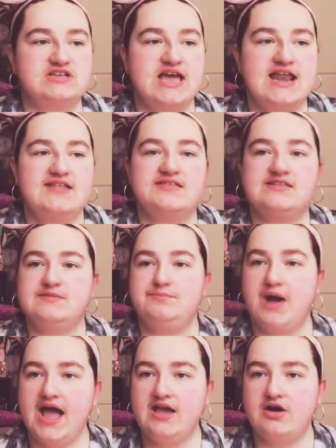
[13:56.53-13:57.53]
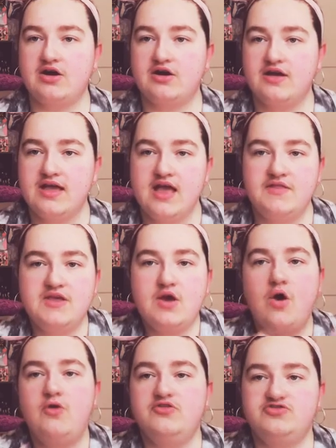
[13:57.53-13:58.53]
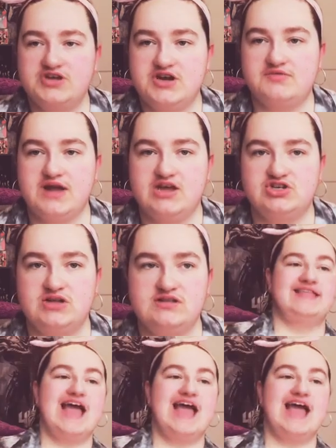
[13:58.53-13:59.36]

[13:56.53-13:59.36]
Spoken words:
can inspire the older generations.